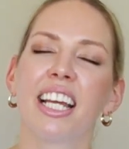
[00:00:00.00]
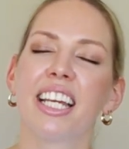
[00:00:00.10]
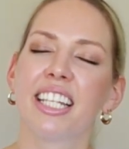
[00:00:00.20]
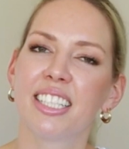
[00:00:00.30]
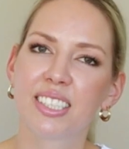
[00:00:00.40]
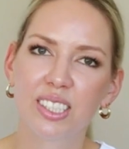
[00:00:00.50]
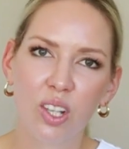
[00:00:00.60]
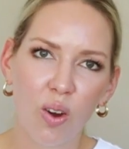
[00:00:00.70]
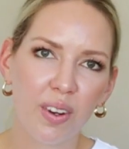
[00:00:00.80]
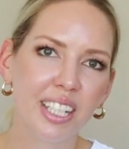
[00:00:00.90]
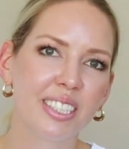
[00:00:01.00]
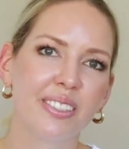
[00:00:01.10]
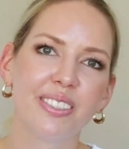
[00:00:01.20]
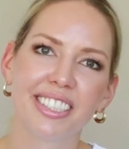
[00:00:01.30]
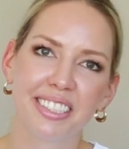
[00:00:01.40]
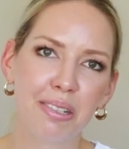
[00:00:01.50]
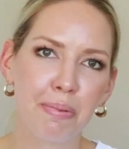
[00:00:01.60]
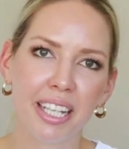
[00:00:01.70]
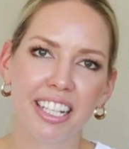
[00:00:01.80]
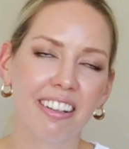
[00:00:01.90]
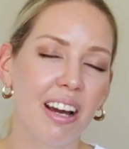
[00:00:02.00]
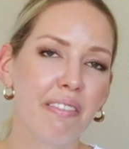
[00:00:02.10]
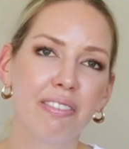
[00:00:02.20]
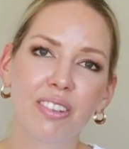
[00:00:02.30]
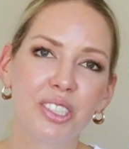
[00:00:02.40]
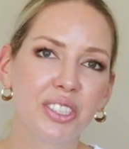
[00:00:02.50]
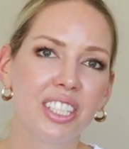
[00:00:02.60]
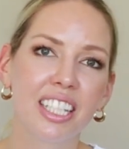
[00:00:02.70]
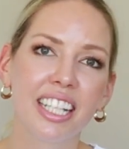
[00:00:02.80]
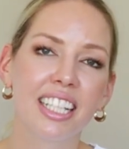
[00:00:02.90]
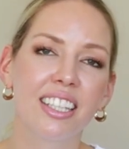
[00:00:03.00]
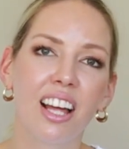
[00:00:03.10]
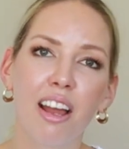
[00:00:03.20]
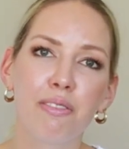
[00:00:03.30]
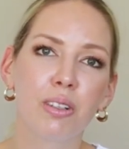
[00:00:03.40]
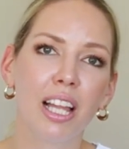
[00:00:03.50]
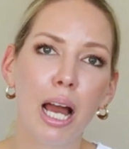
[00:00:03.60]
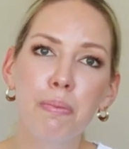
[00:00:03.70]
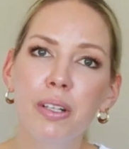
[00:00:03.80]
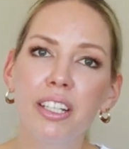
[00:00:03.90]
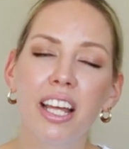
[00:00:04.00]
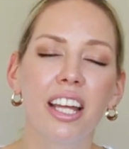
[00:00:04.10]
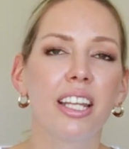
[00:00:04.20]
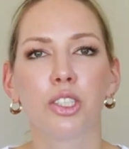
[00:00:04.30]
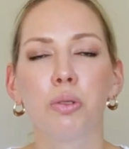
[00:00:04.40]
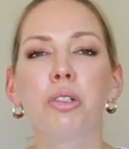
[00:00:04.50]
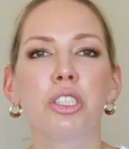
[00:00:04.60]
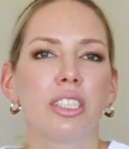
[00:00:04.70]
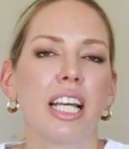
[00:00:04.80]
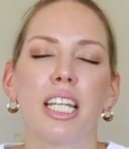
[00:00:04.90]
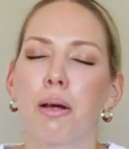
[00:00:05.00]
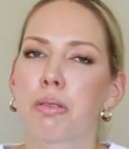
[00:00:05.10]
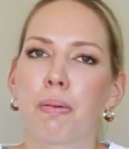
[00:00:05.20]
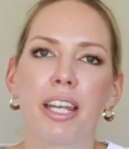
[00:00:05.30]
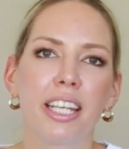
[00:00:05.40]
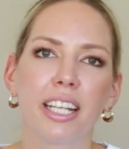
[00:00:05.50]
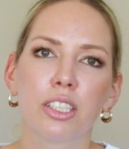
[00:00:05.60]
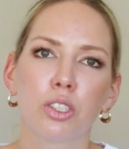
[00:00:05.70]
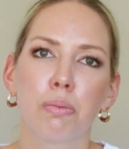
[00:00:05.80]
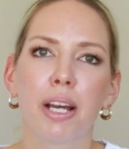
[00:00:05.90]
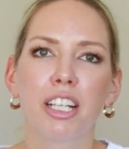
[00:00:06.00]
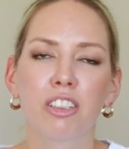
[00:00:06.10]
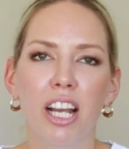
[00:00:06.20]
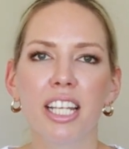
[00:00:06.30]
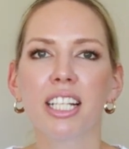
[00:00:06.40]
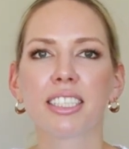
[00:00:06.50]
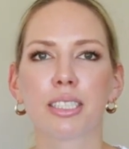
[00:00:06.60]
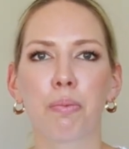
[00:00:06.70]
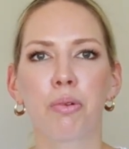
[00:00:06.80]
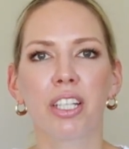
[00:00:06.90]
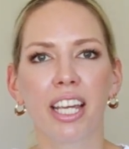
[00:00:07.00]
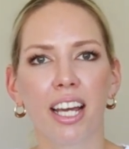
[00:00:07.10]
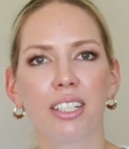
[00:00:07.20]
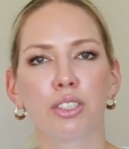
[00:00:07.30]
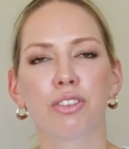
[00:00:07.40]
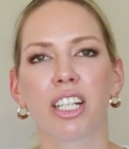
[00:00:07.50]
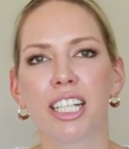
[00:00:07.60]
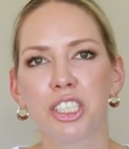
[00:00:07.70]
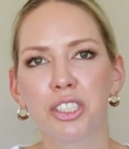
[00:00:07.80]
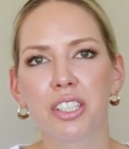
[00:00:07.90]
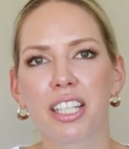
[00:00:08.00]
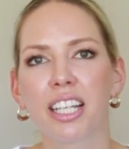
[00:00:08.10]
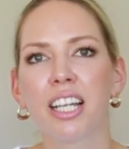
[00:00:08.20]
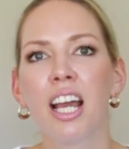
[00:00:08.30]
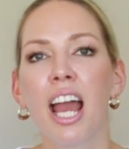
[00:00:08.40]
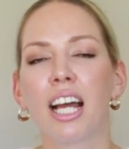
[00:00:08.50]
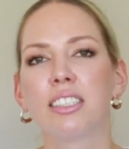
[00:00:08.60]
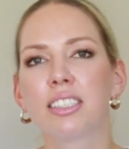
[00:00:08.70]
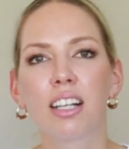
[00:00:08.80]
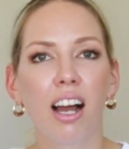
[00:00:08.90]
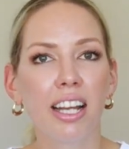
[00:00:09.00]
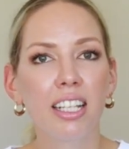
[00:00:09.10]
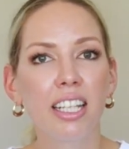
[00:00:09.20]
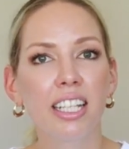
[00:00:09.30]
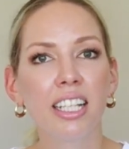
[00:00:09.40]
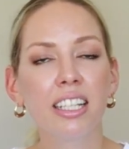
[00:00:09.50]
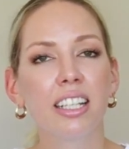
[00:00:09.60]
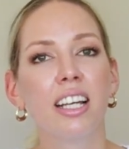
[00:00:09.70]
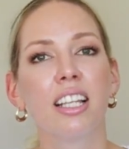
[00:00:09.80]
it is going to disappear. Unfortunately, life will happen and you will just end up spending it. So by creating separate accounts for each thing and titling it,